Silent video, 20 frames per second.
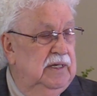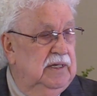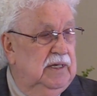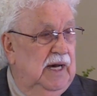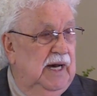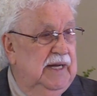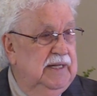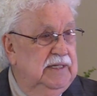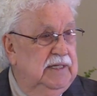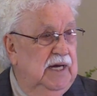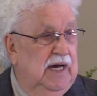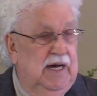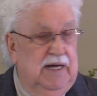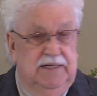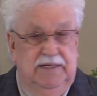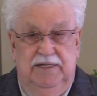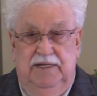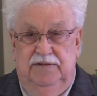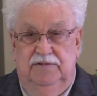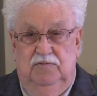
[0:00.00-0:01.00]
God,
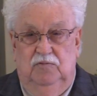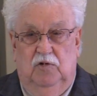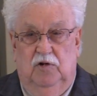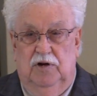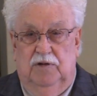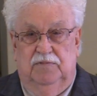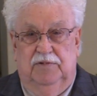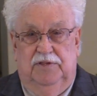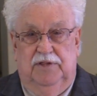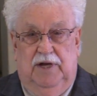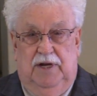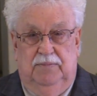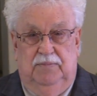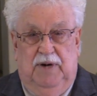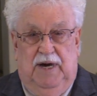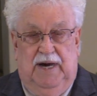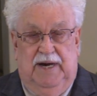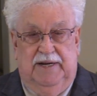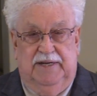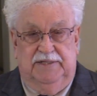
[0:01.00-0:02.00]
God doesn't work with our
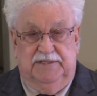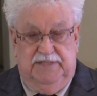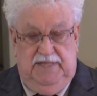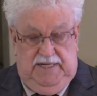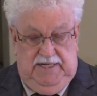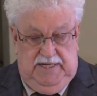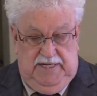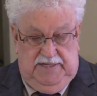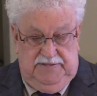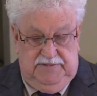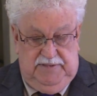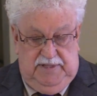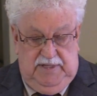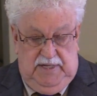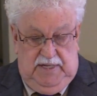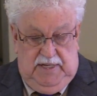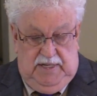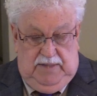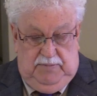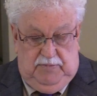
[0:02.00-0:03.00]
bodies. He doesn't,
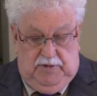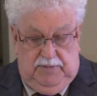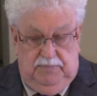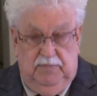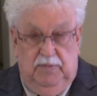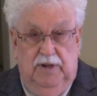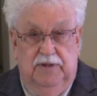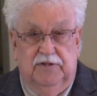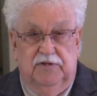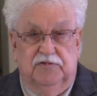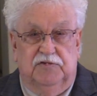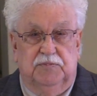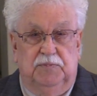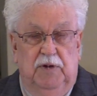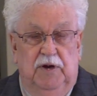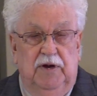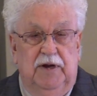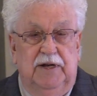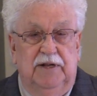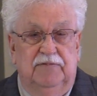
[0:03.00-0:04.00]
but, but the
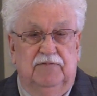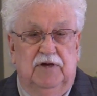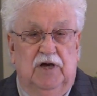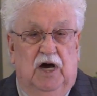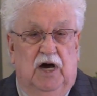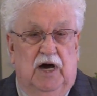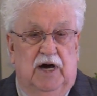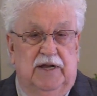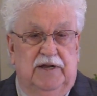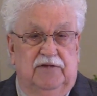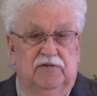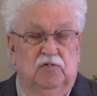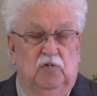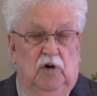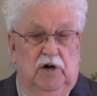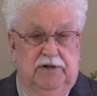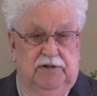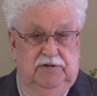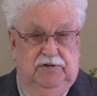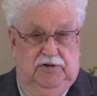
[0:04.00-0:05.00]
Spirit of God is
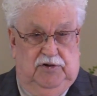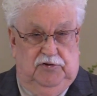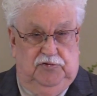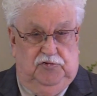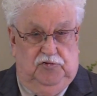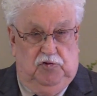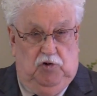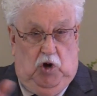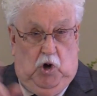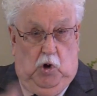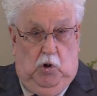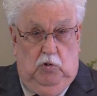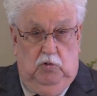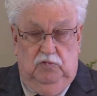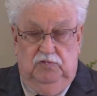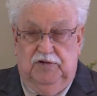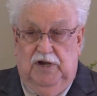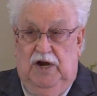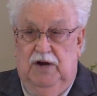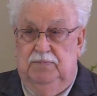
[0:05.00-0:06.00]
what
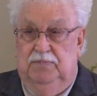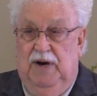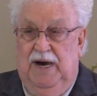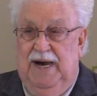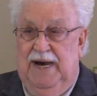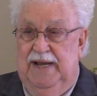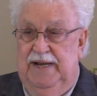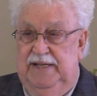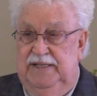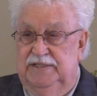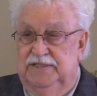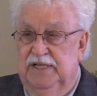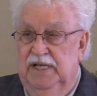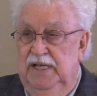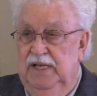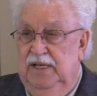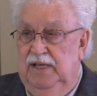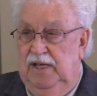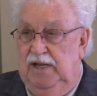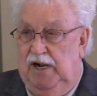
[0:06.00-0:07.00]
controls our bodies
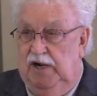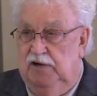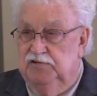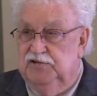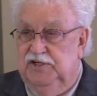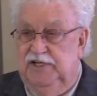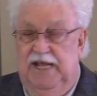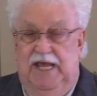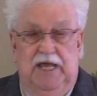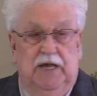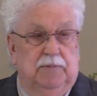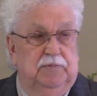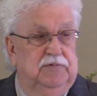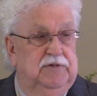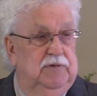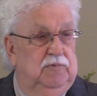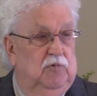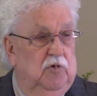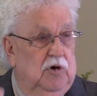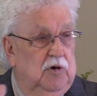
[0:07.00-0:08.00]
and our steps
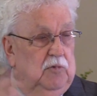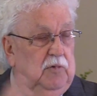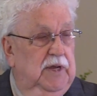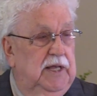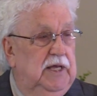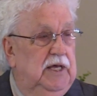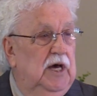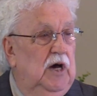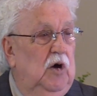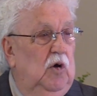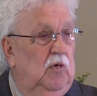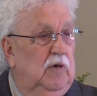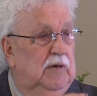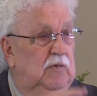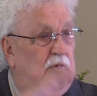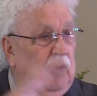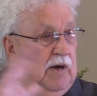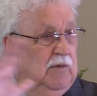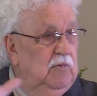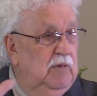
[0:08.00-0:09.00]
and where we go and
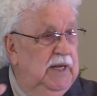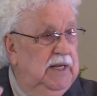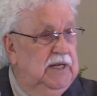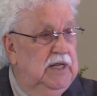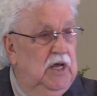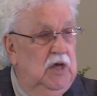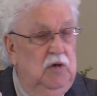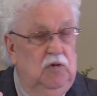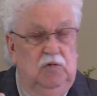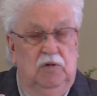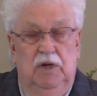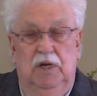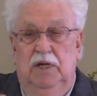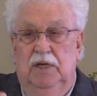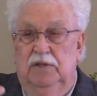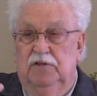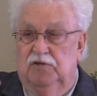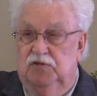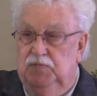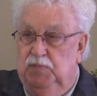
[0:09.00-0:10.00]
what we do.
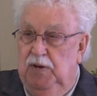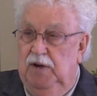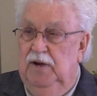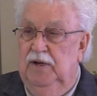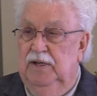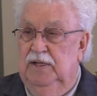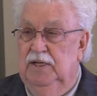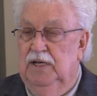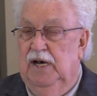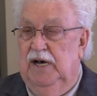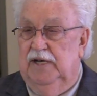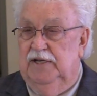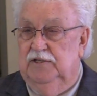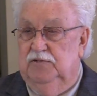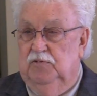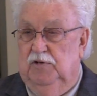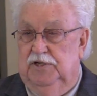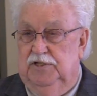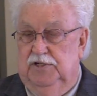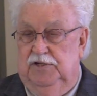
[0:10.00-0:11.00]
The Spirit of God is
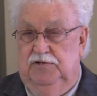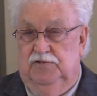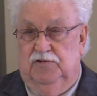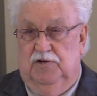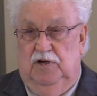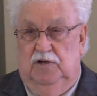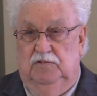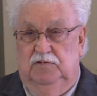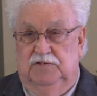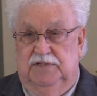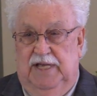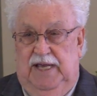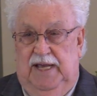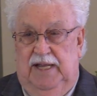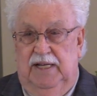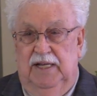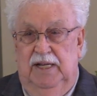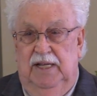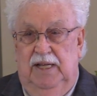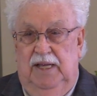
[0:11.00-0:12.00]
what controls
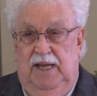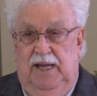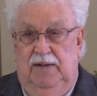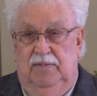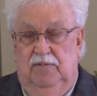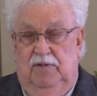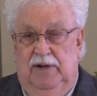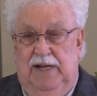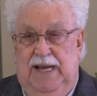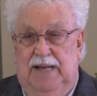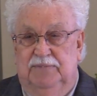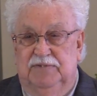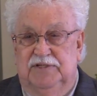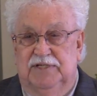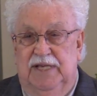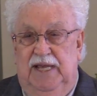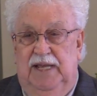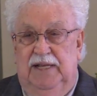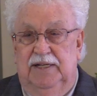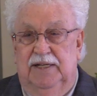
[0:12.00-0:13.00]
that. And what I'm
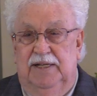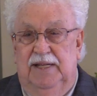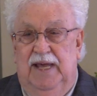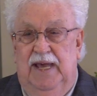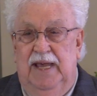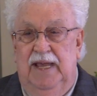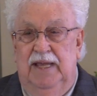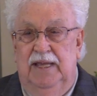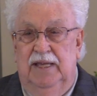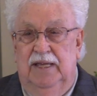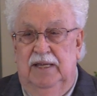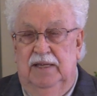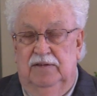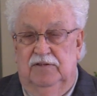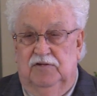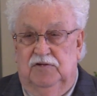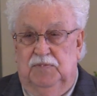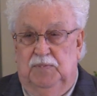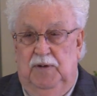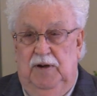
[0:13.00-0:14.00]
seeing today,
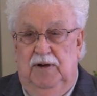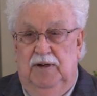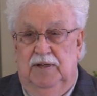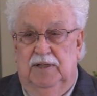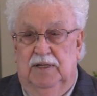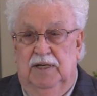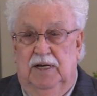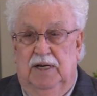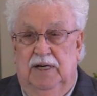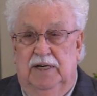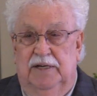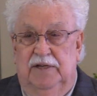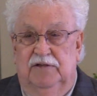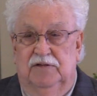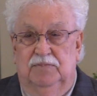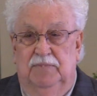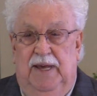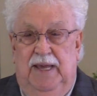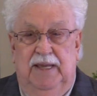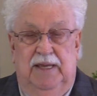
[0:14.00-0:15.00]
the Spirit of God
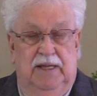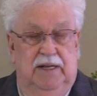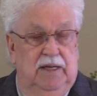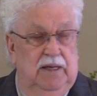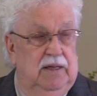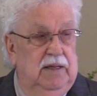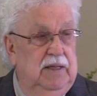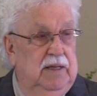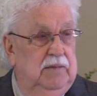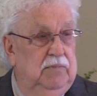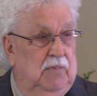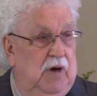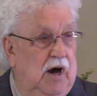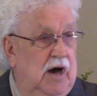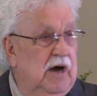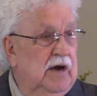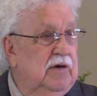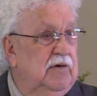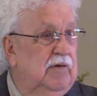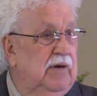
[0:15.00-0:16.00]
is making a
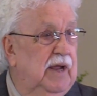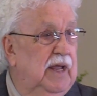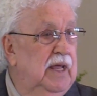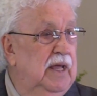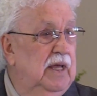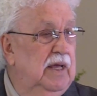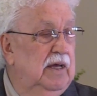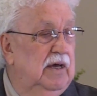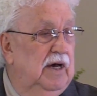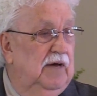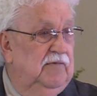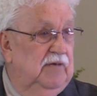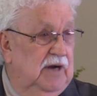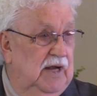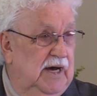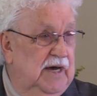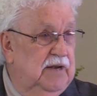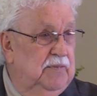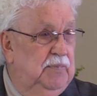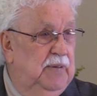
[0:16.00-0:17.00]
mockery of a
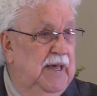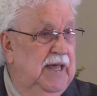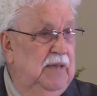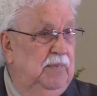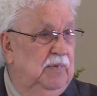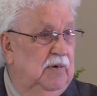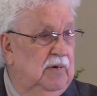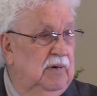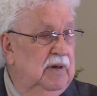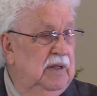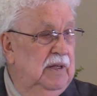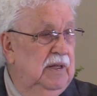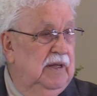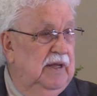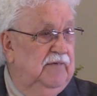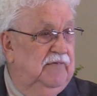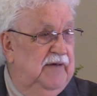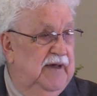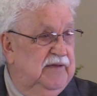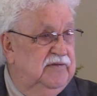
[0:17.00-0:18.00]
lot of people,
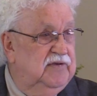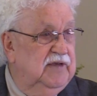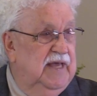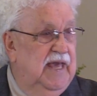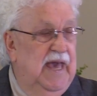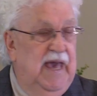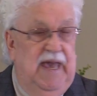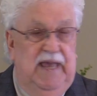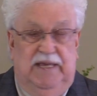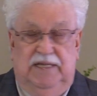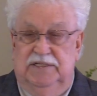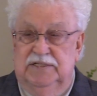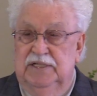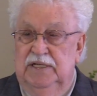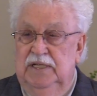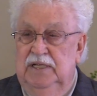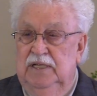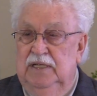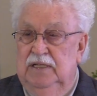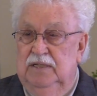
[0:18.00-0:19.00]
if that's the case,
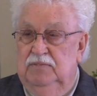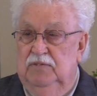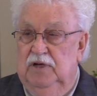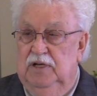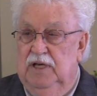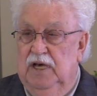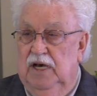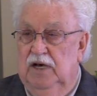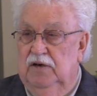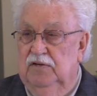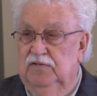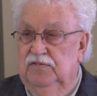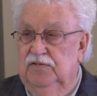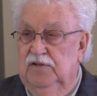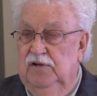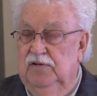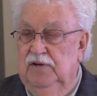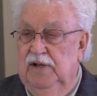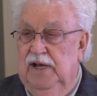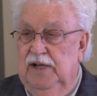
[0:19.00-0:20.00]
because
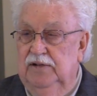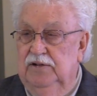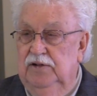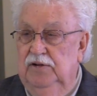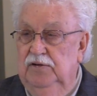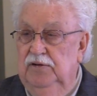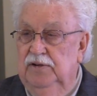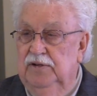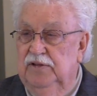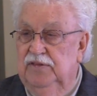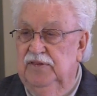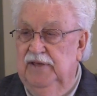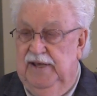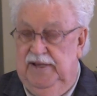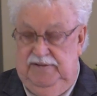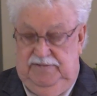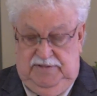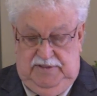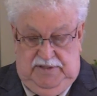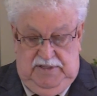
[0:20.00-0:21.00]
they're not doing the
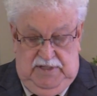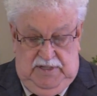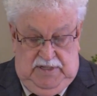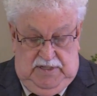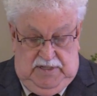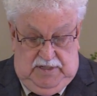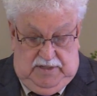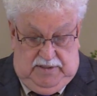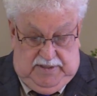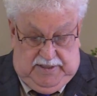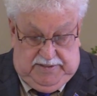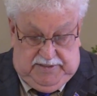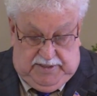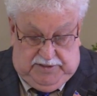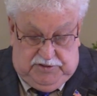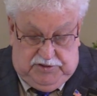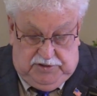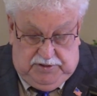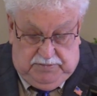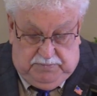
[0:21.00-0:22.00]
things that, that they
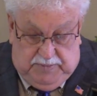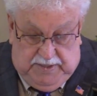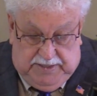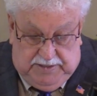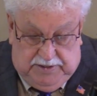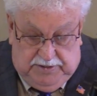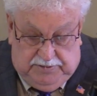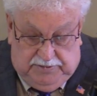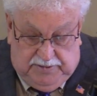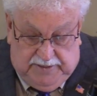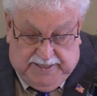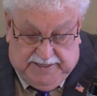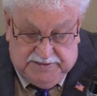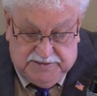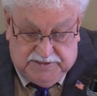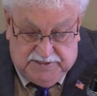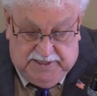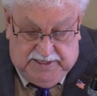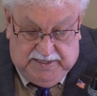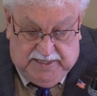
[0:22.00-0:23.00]
should be doing. I
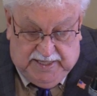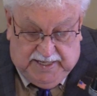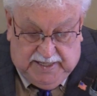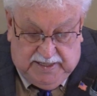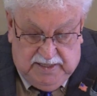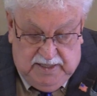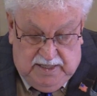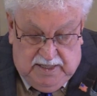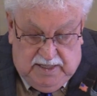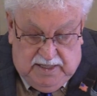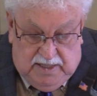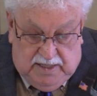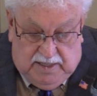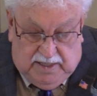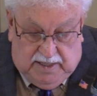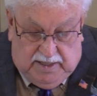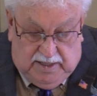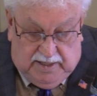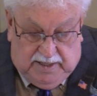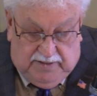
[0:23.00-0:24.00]
see that
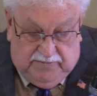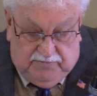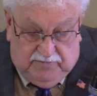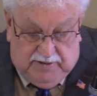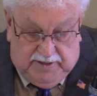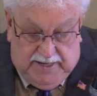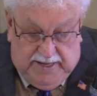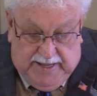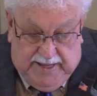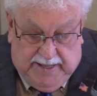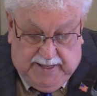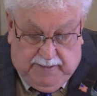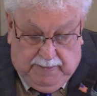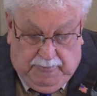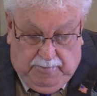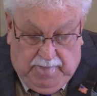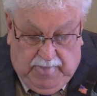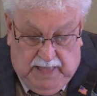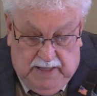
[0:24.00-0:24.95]
every day.